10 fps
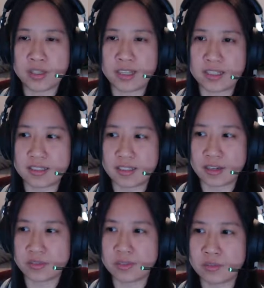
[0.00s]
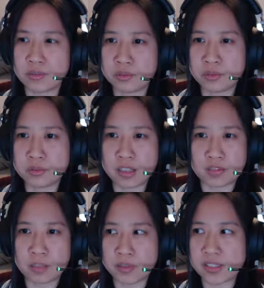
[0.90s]
Like, there, you
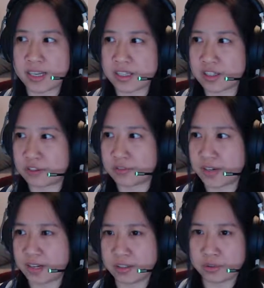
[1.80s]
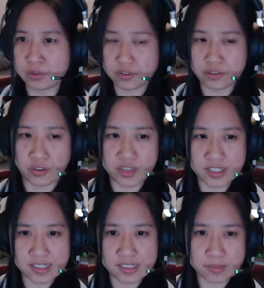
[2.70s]
develop a sense of value for this.